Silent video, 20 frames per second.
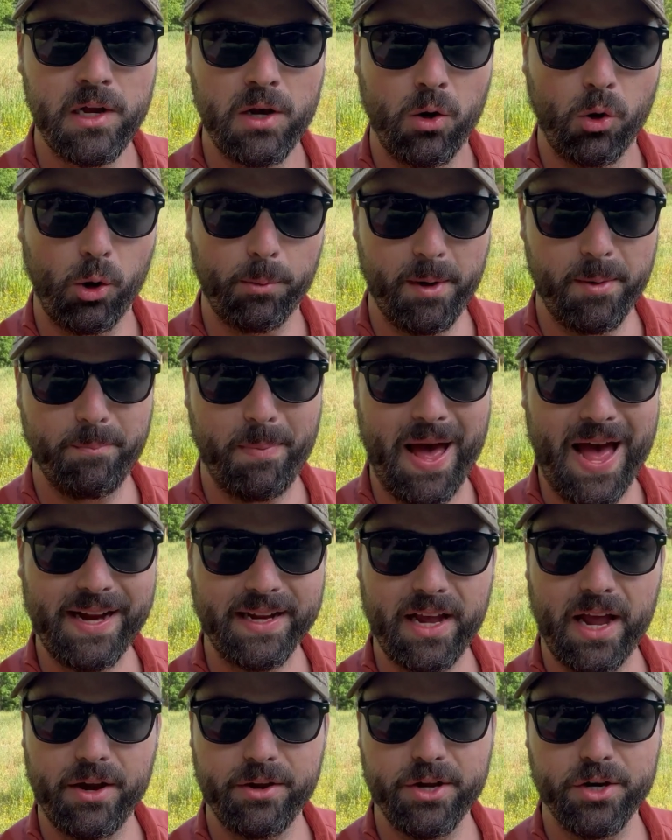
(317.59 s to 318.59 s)
We'll be back
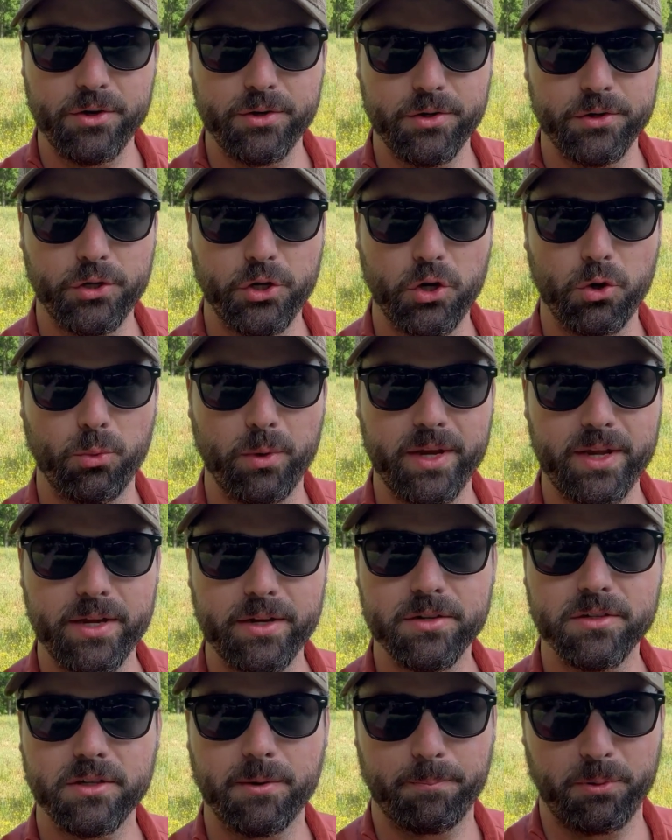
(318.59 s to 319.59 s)
out here in 2
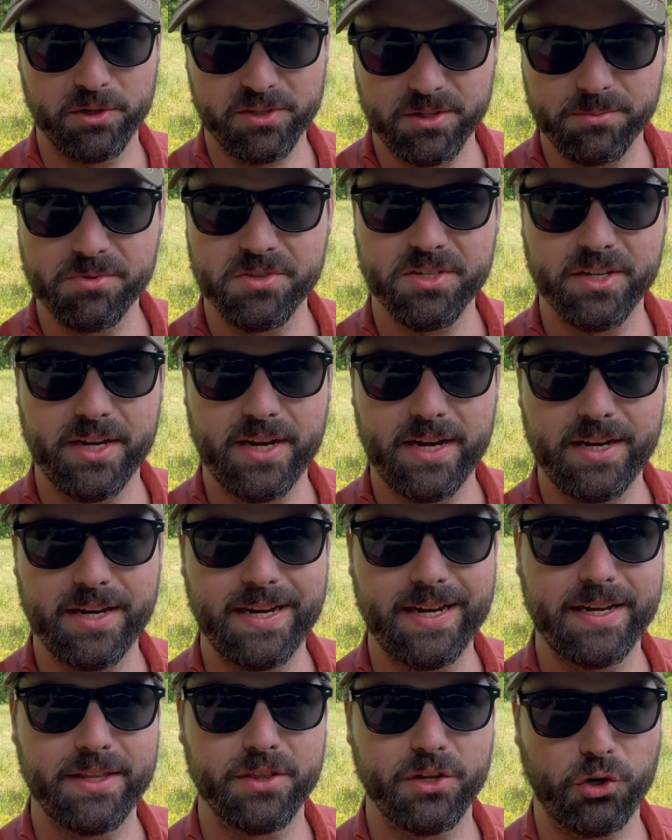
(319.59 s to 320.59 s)
weeks to put some seed
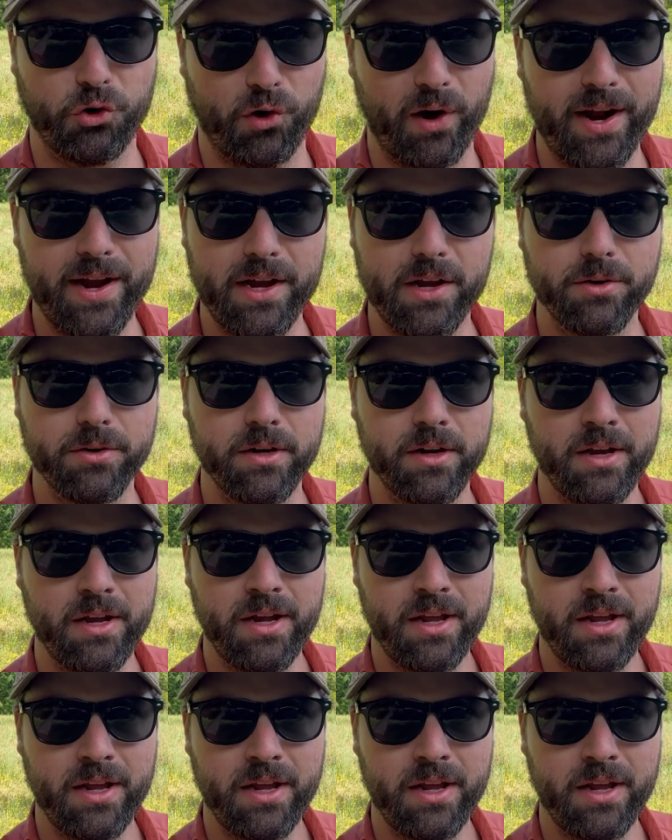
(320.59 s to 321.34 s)
in the ground.